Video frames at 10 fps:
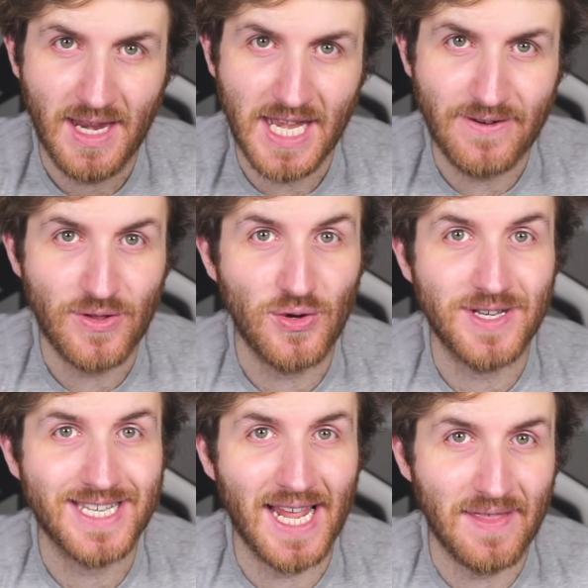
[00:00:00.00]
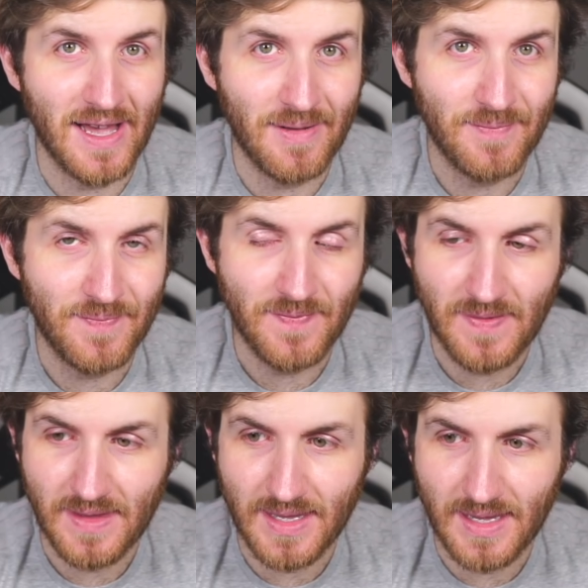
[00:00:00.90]
Never thought I'd say that,
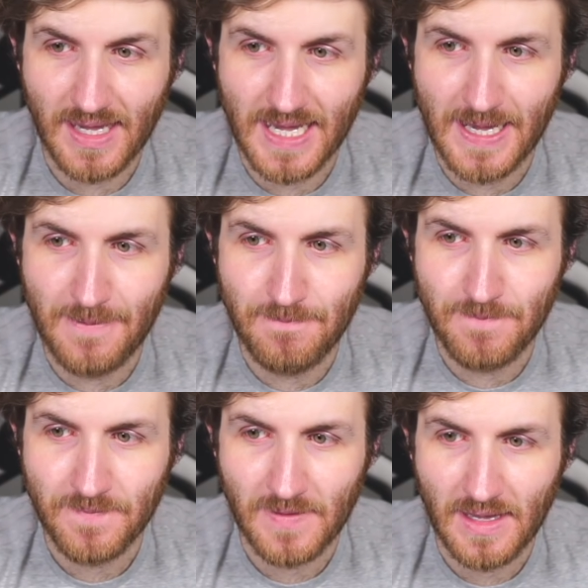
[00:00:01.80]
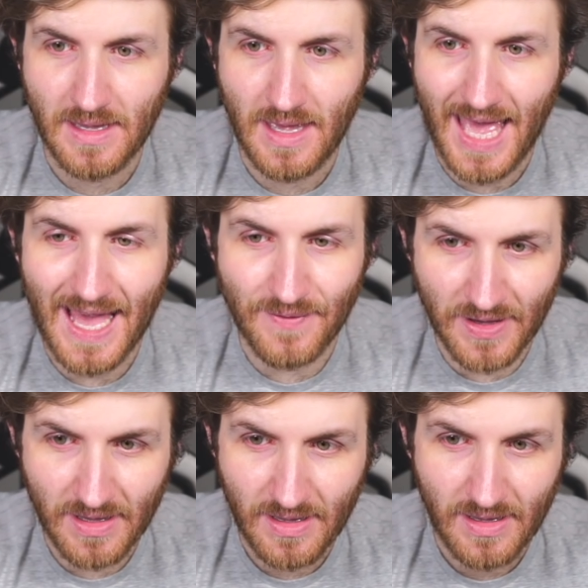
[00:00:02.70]
ever,